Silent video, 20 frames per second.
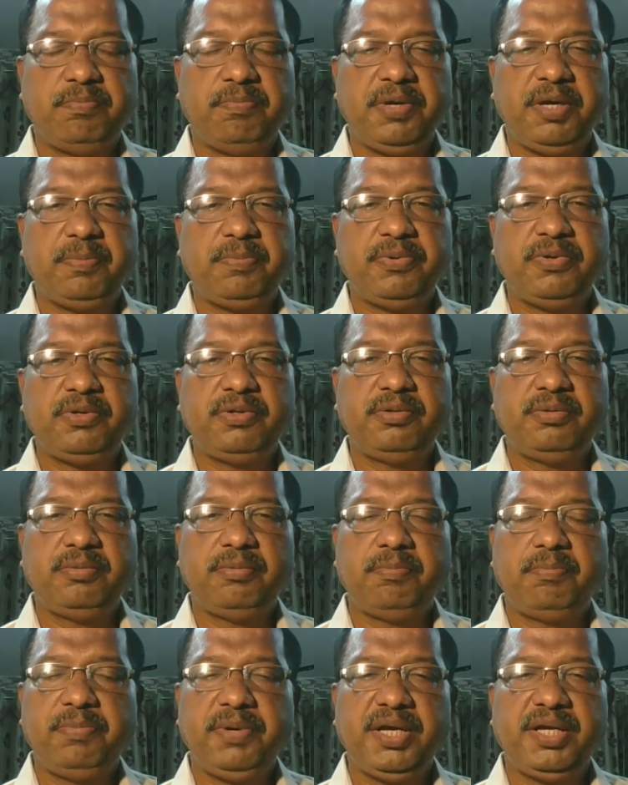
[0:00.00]

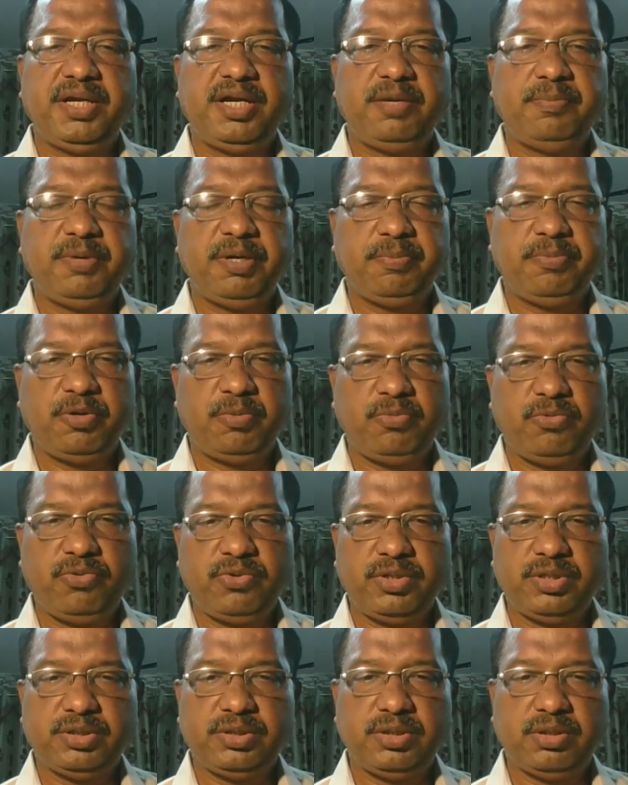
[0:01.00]
pen and paper
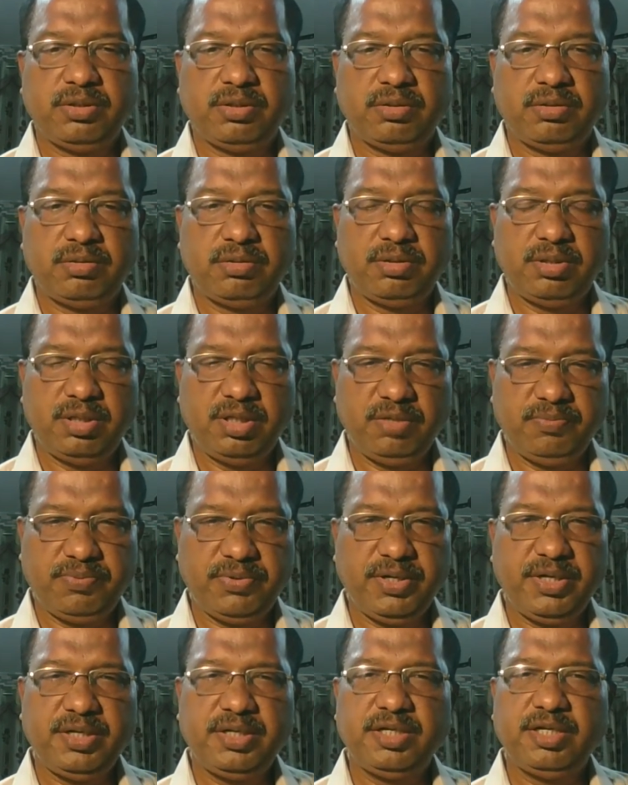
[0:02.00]
mode is the
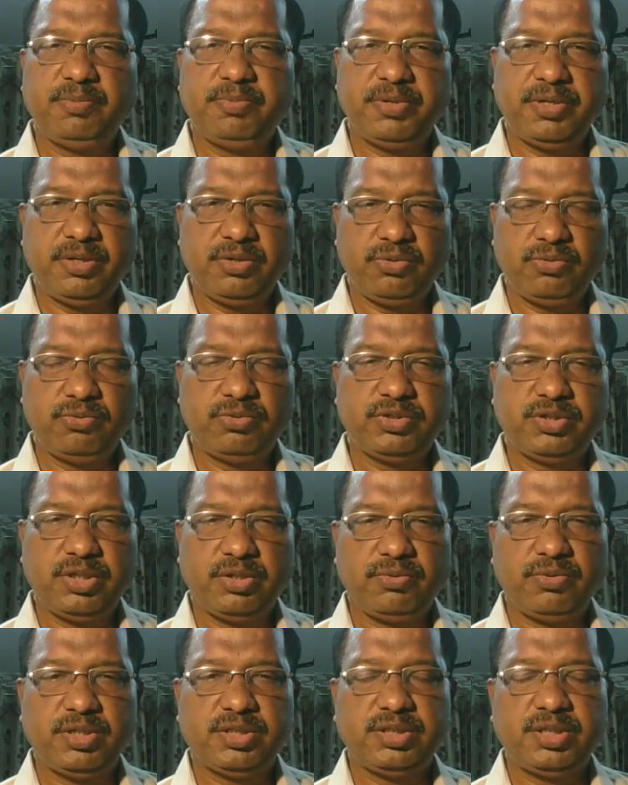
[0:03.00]
different rules
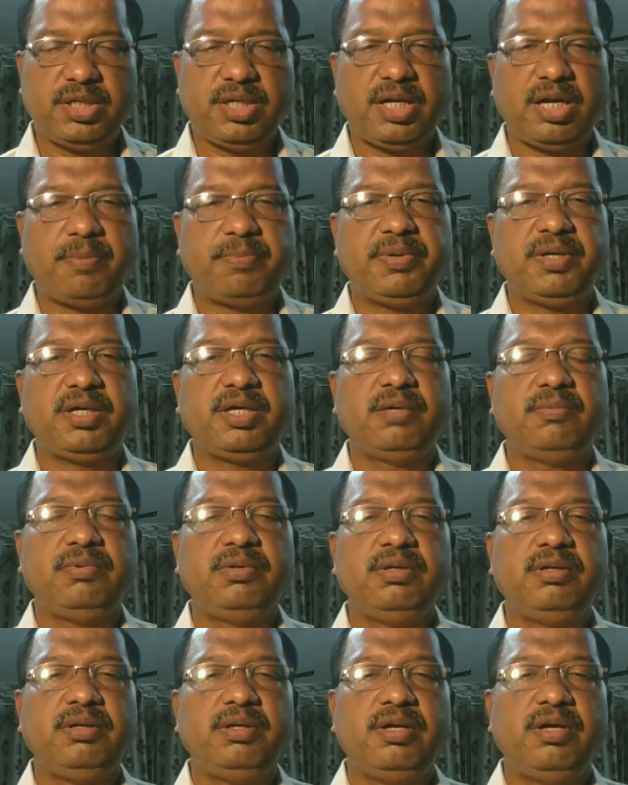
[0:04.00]
regulation are applicable,